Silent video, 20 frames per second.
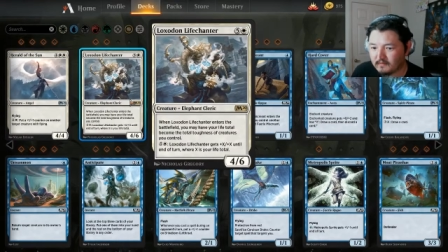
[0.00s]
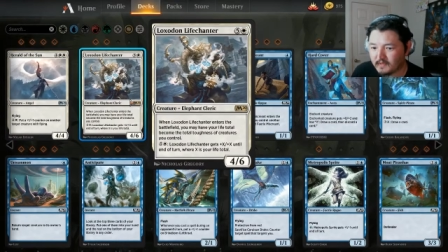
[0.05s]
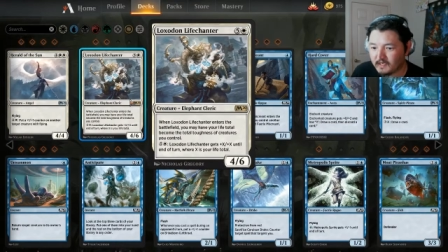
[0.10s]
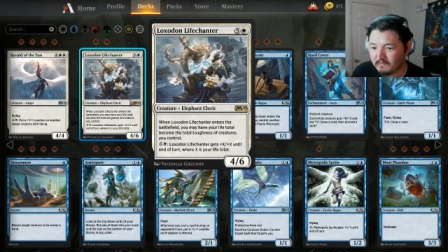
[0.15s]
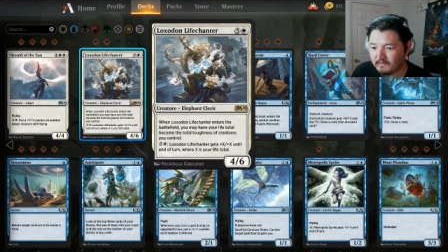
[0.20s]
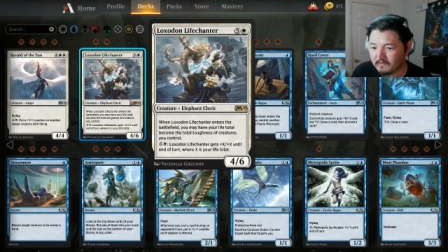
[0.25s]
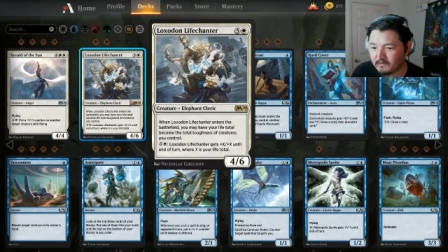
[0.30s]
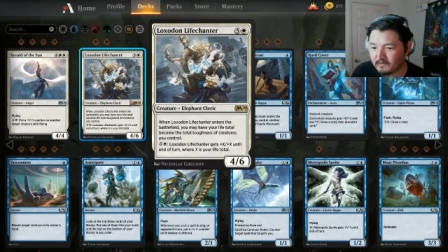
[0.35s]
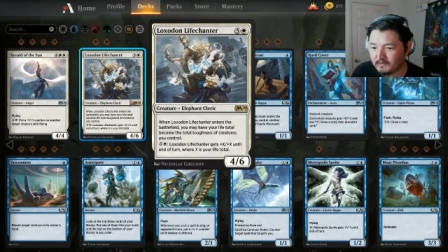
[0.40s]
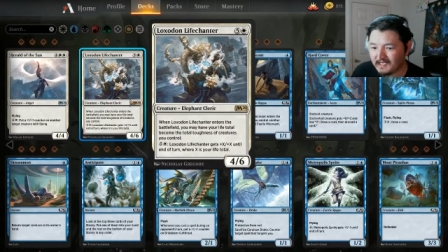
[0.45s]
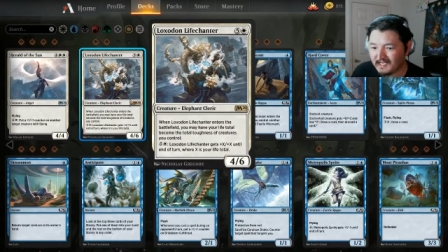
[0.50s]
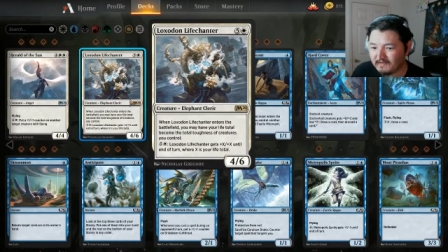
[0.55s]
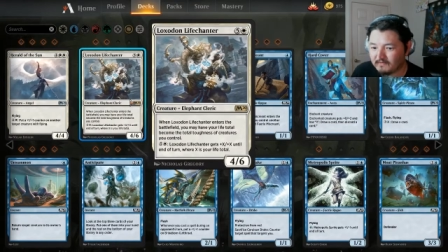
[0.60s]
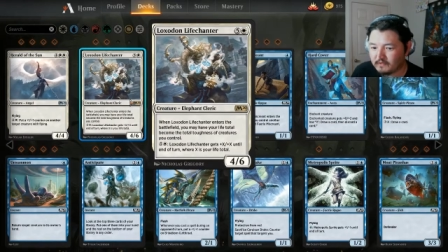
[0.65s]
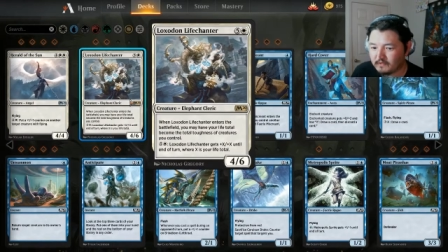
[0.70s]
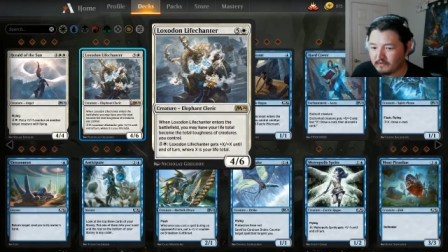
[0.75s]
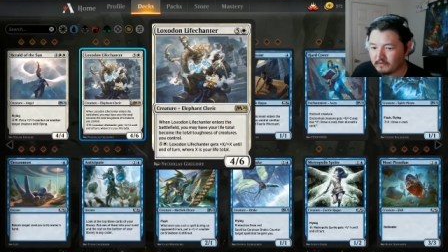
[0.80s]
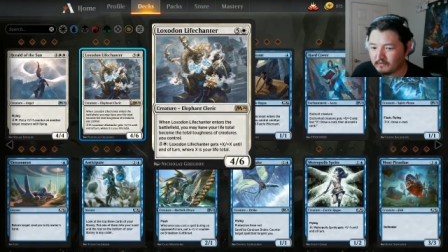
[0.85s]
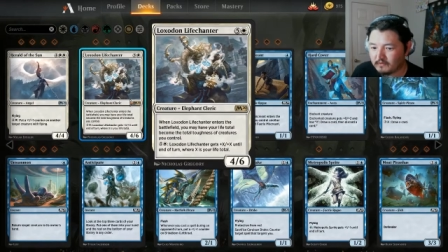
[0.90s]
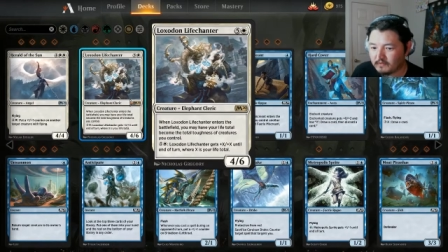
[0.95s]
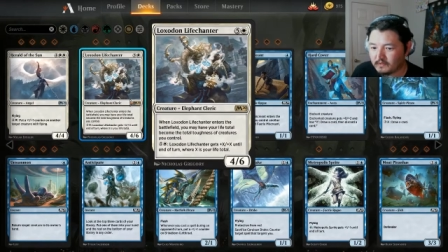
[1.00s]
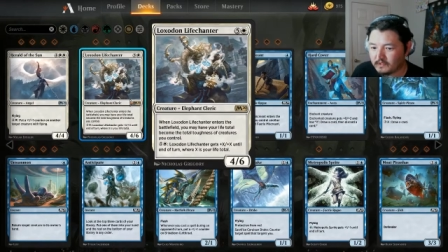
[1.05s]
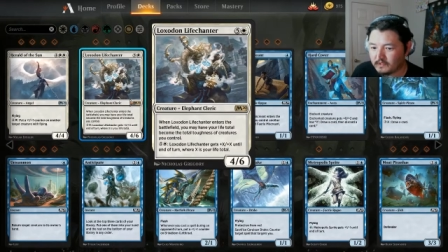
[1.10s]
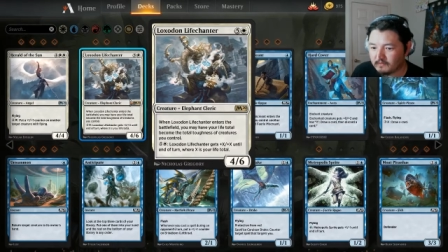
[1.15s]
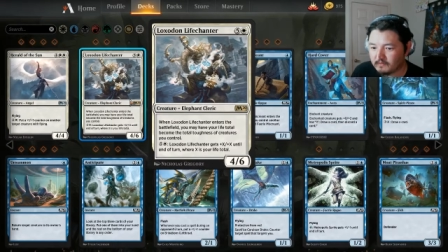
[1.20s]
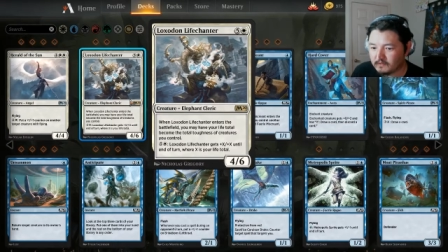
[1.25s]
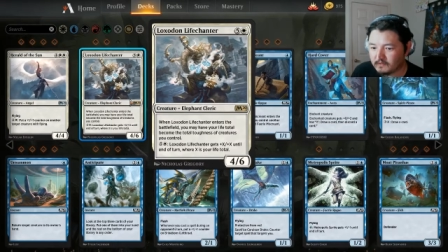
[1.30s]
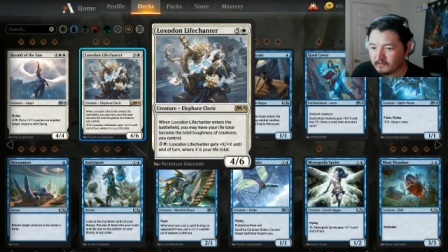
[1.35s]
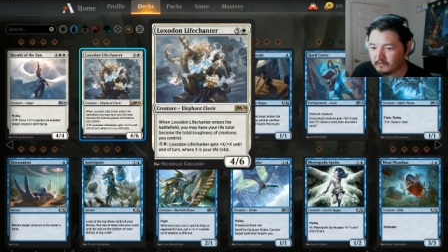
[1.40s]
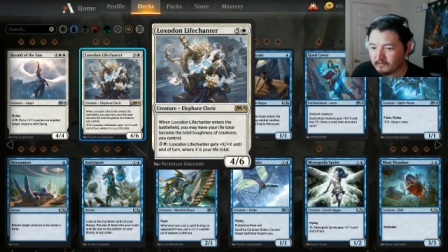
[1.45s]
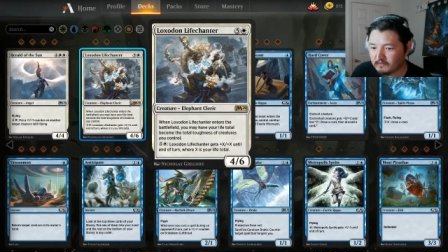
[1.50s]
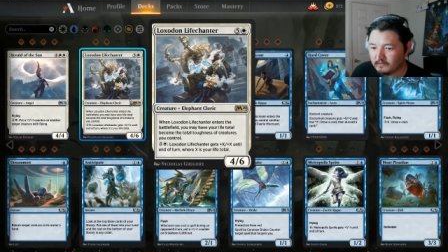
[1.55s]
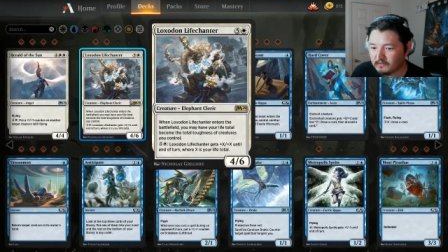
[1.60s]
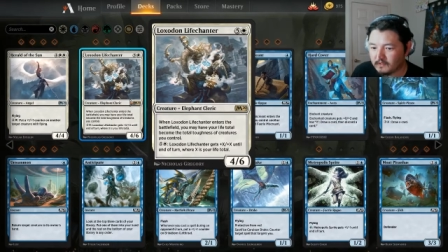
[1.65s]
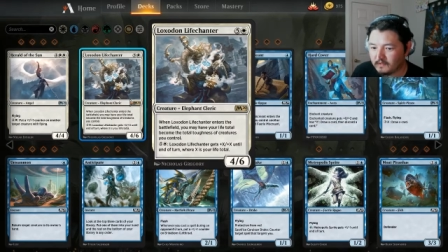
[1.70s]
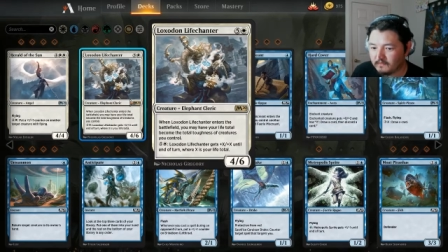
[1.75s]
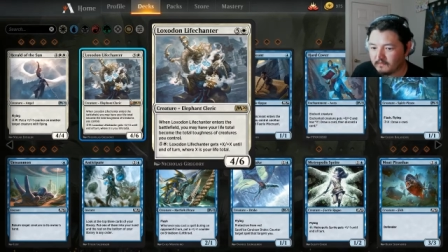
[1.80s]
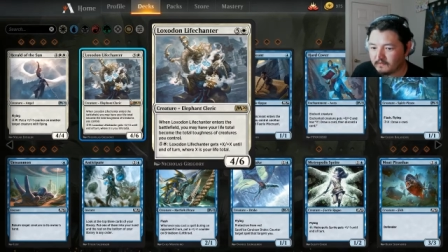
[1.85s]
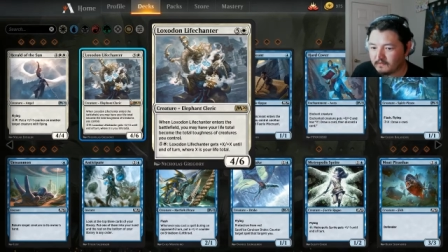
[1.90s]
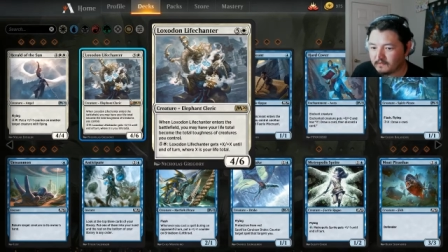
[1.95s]
may have your life total become the total
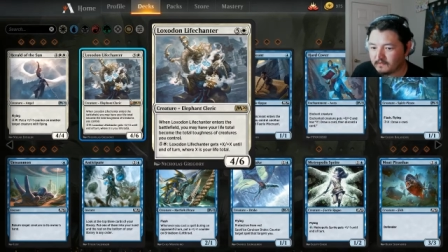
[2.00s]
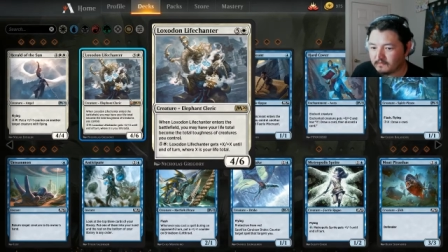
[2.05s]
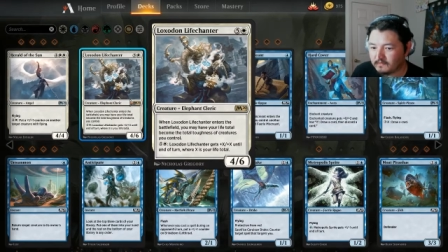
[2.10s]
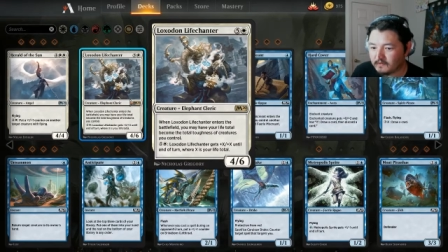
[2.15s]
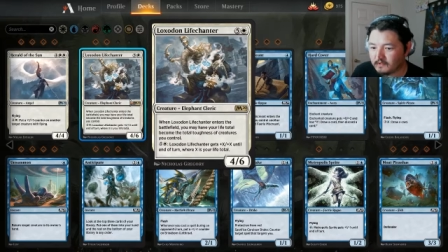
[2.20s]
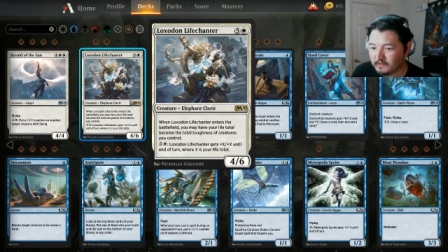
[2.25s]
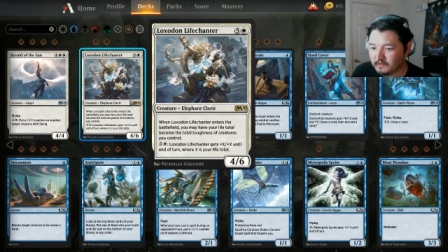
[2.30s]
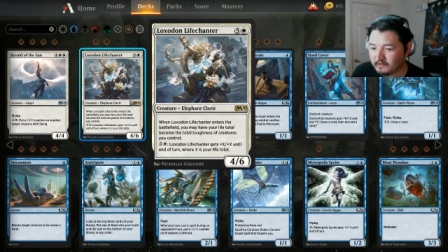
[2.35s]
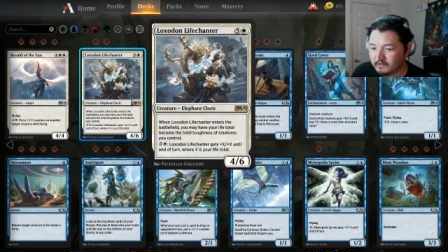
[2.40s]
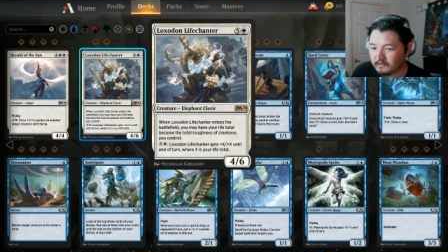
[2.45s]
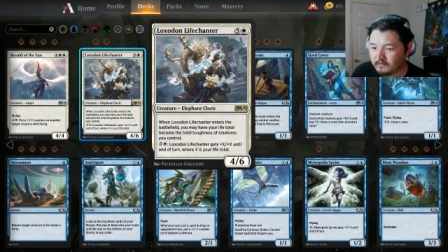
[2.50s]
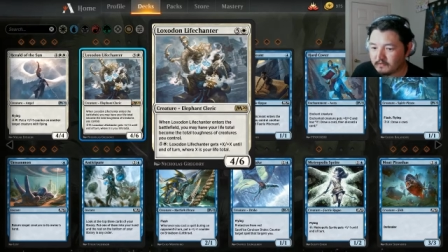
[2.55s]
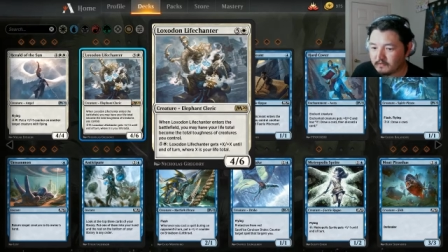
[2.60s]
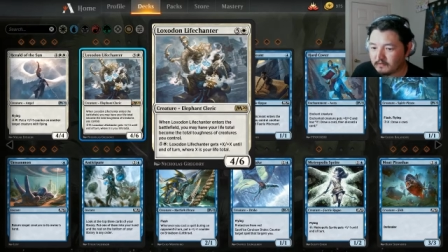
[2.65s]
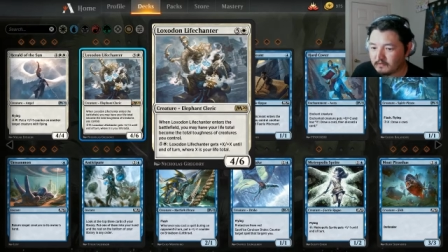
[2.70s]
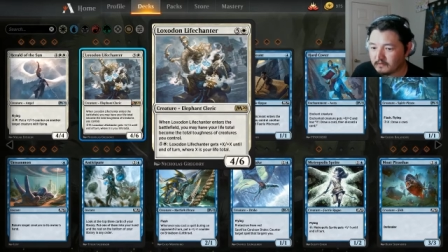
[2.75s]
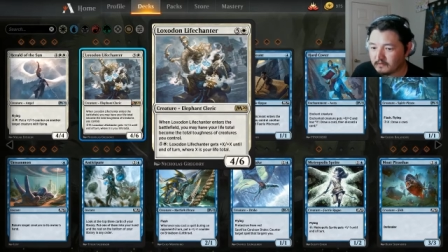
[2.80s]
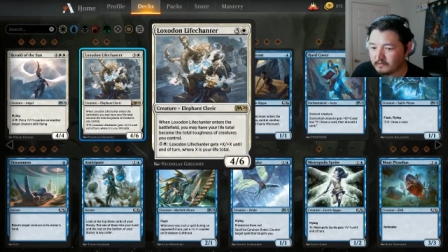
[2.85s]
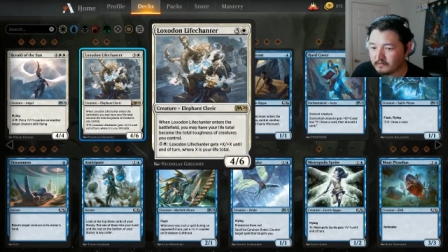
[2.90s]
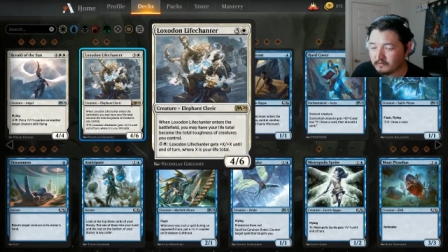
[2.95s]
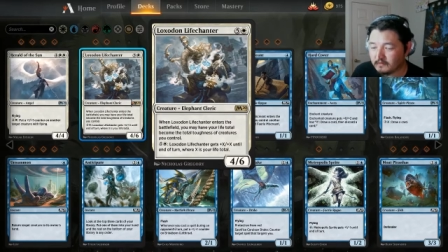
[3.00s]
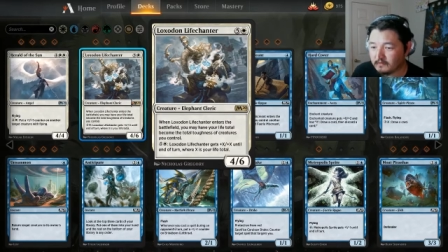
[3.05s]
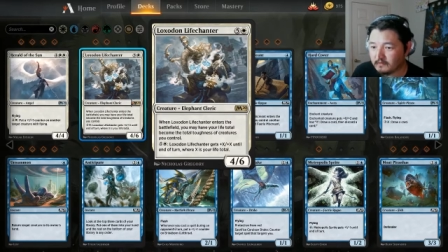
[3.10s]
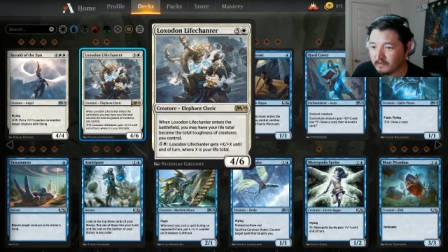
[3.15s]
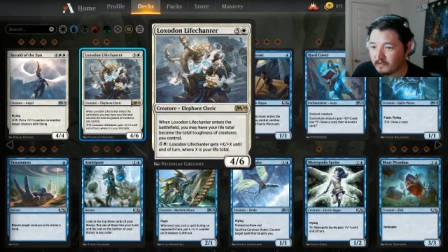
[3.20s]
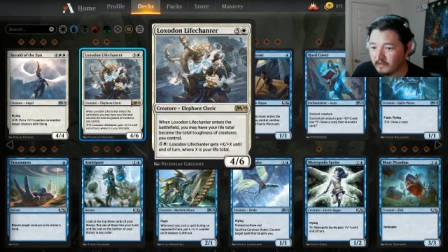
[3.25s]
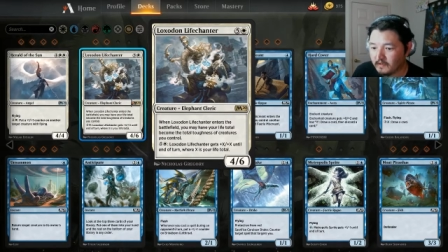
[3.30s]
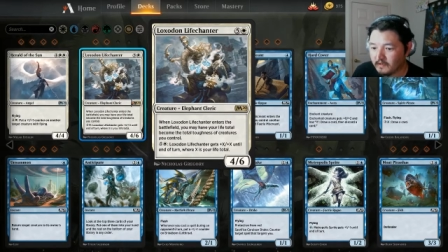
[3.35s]
toughness of creatures you control.